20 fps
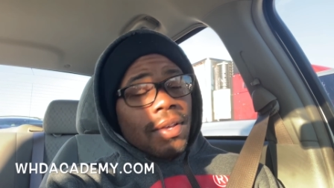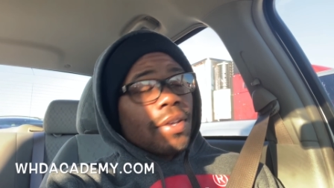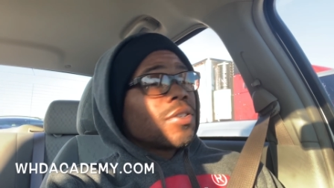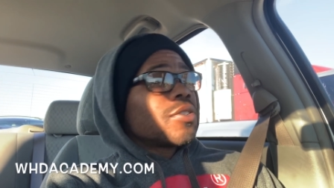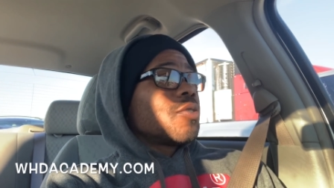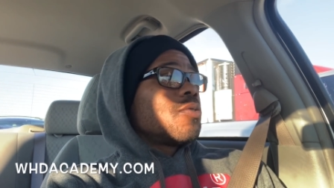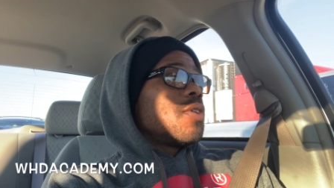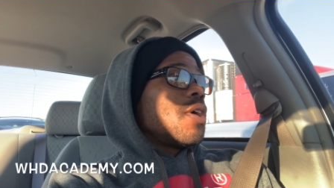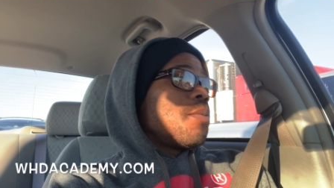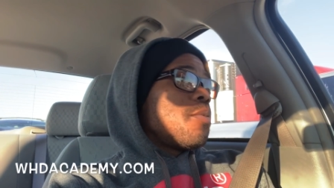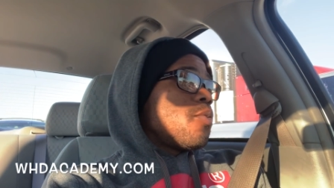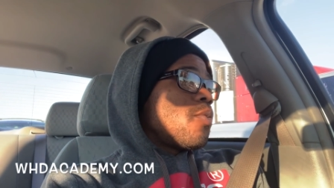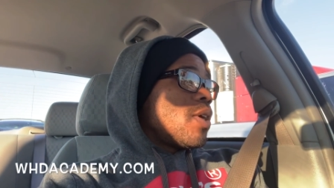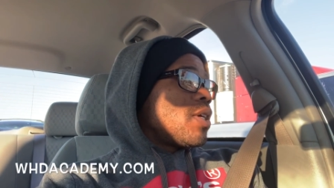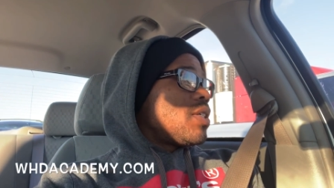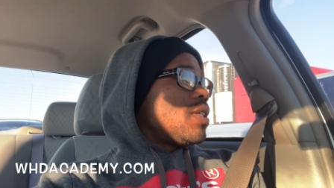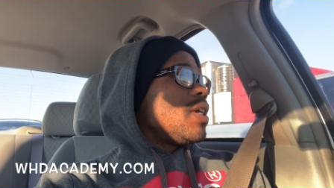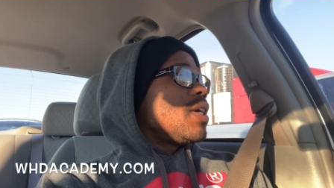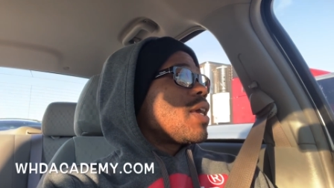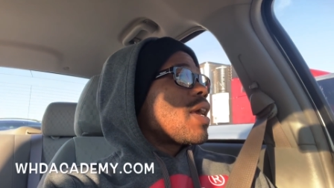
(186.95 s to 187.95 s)
So
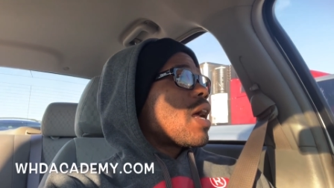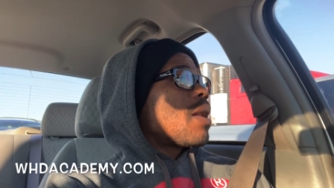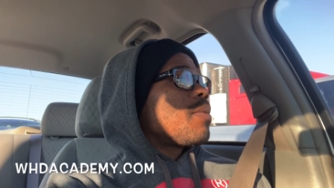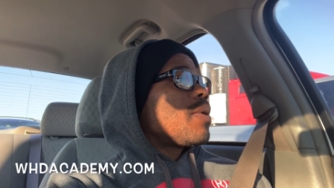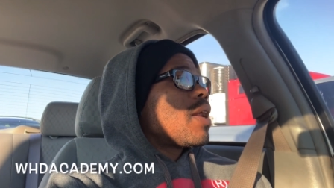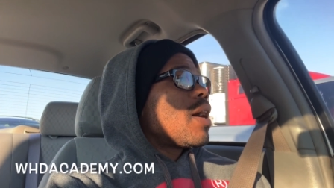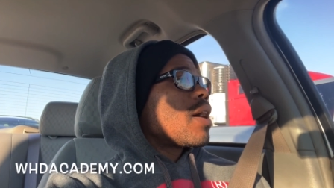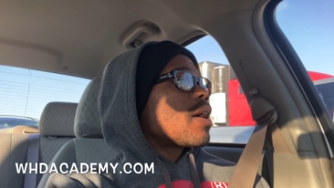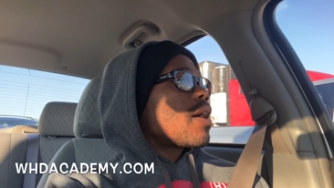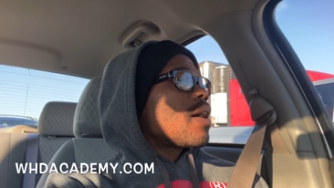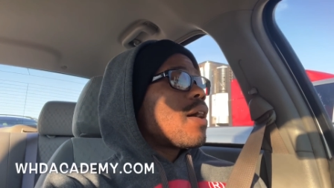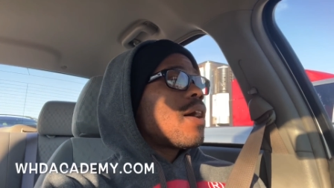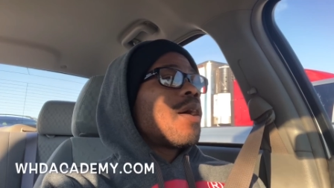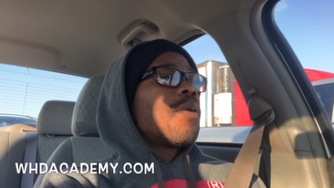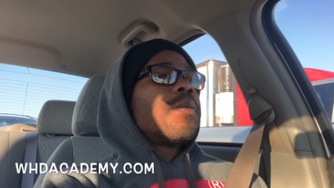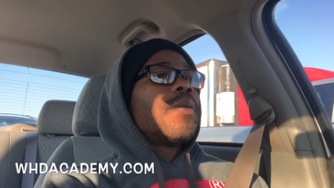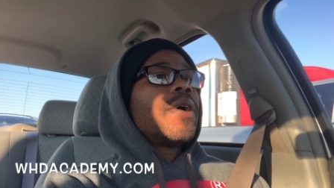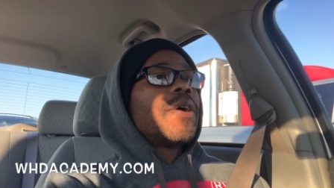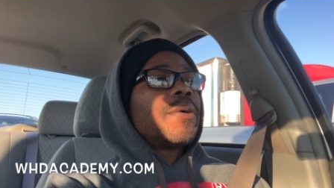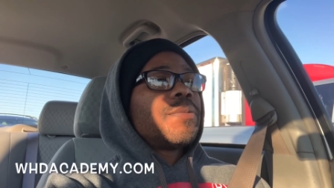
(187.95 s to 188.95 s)

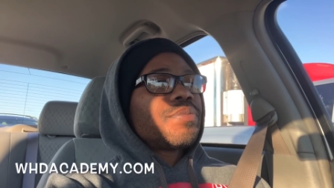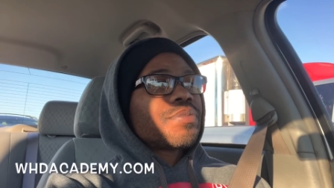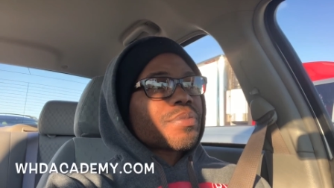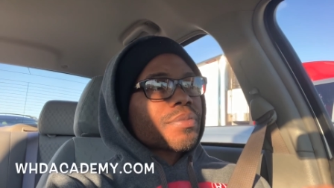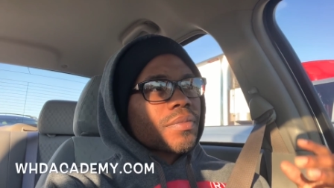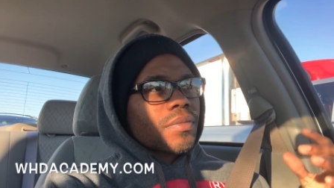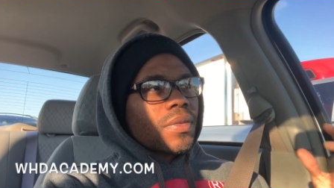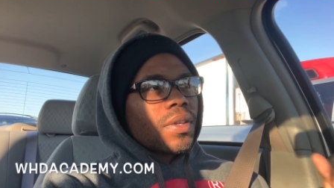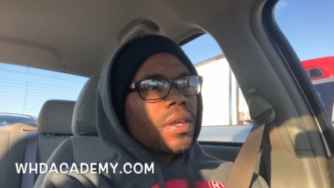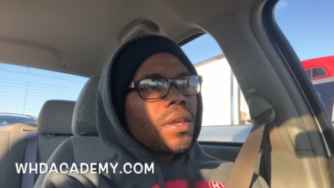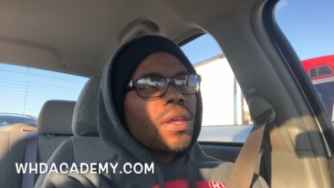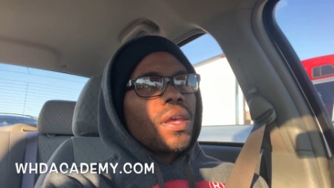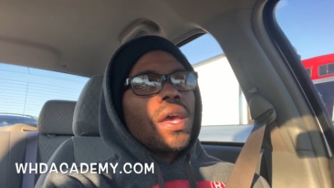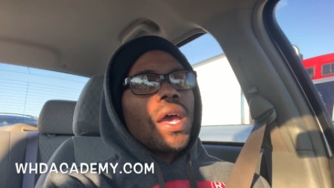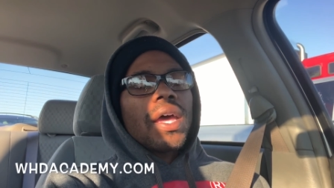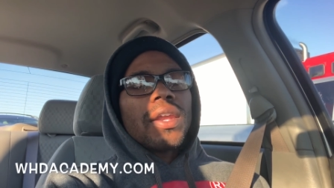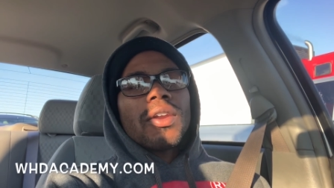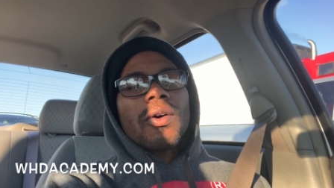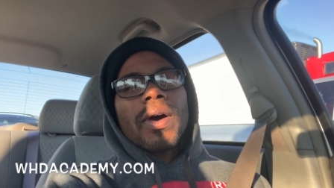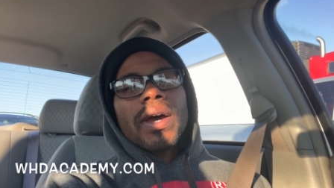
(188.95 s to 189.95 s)
whdacademy.com, but
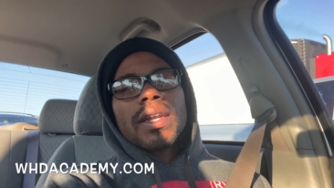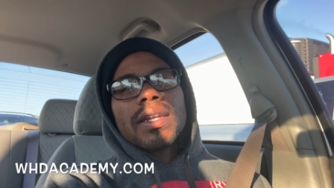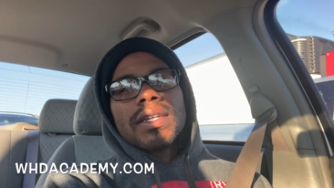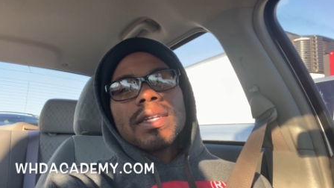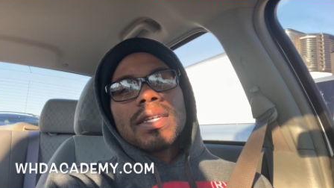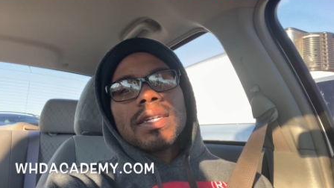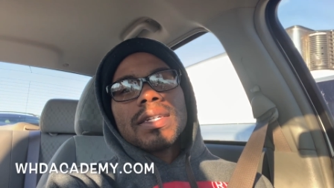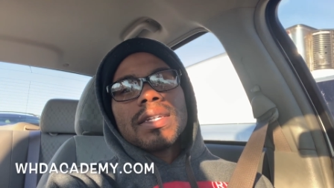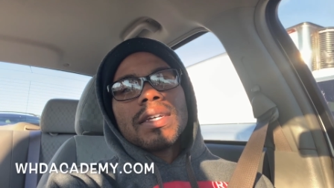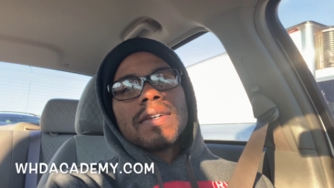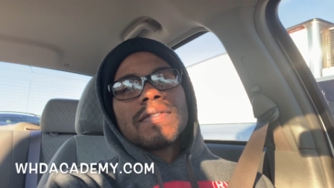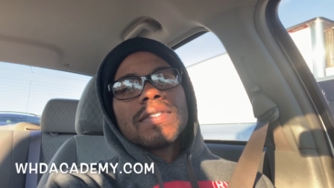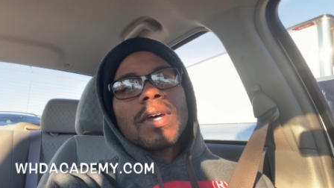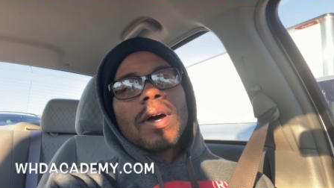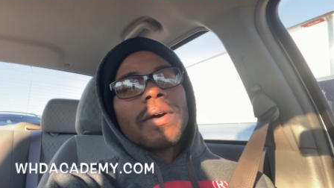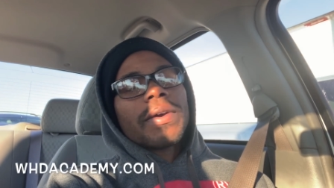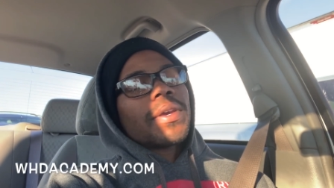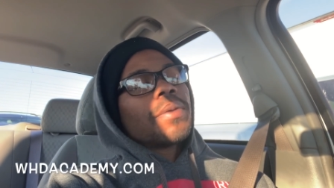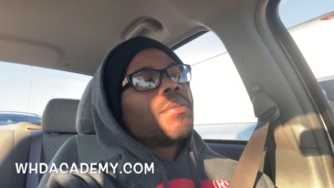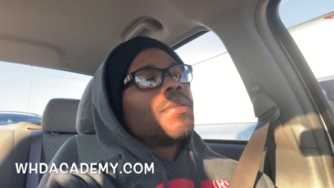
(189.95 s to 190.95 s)
I know I done did enough
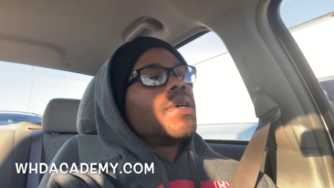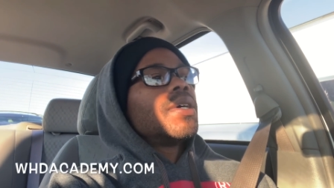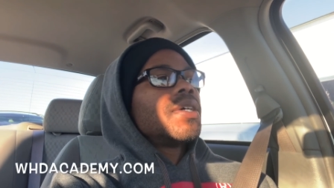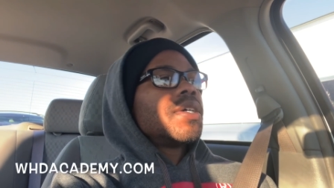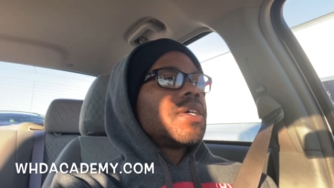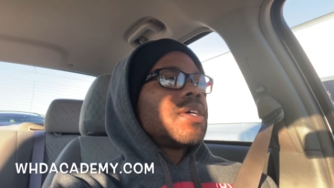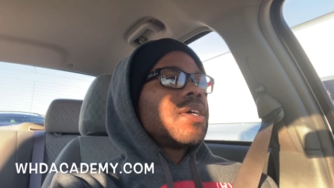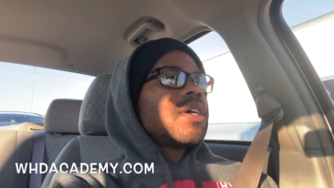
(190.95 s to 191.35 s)
talking, but,